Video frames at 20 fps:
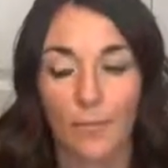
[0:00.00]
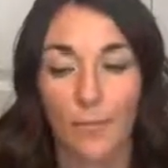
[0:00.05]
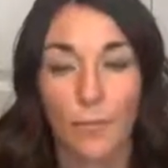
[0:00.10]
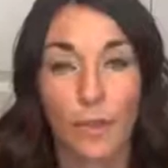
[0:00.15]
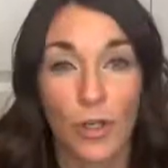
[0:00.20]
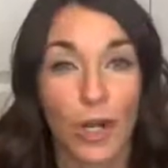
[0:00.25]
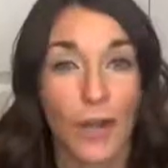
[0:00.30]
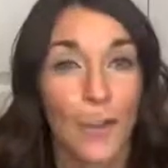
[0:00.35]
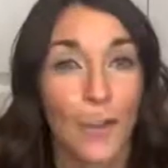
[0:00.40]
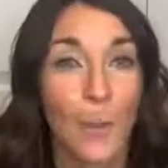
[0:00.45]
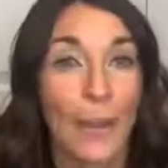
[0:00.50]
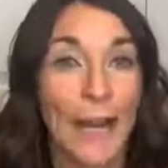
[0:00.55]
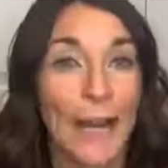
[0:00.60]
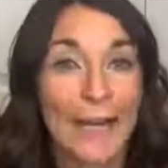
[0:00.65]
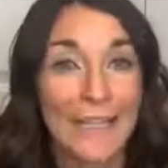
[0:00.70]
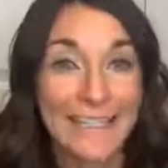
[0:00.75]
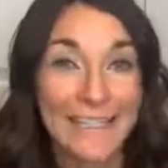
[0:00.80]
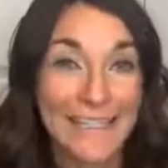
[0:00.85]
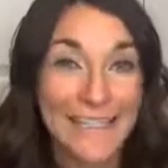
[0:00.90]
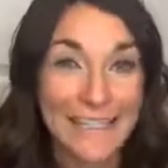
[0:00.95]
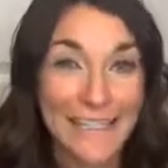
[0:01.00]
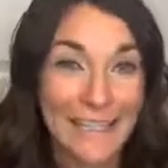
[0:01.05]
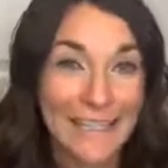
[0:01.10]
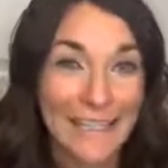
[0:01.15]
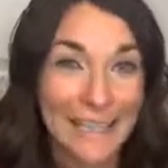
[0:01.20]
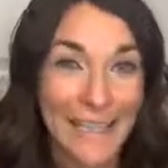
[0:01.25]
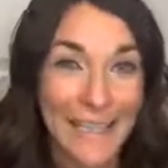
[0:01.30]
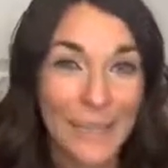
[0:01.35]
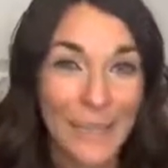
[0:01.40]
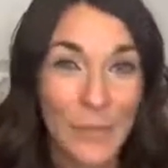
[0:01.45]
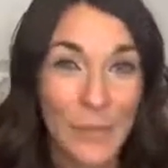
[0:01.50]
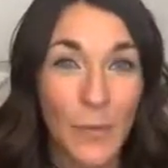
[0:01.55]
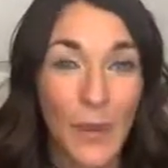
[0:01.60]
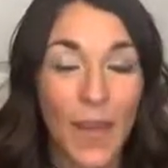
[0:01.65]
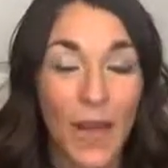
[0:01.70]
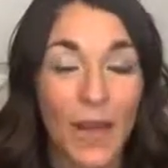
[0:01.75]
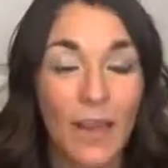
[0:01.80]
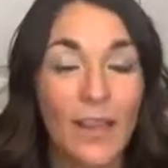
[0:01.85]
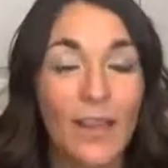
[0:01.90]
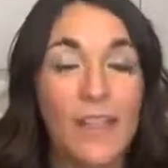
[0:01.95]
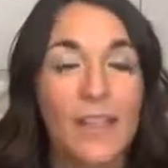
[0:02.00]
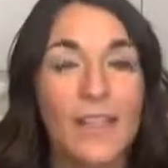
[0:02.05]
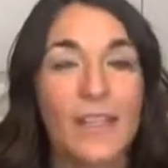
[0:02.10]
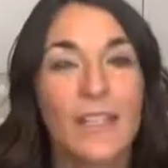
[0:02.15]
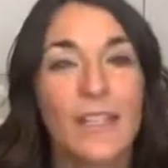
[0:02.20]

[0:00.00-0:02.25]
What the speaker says: try to practice this as well.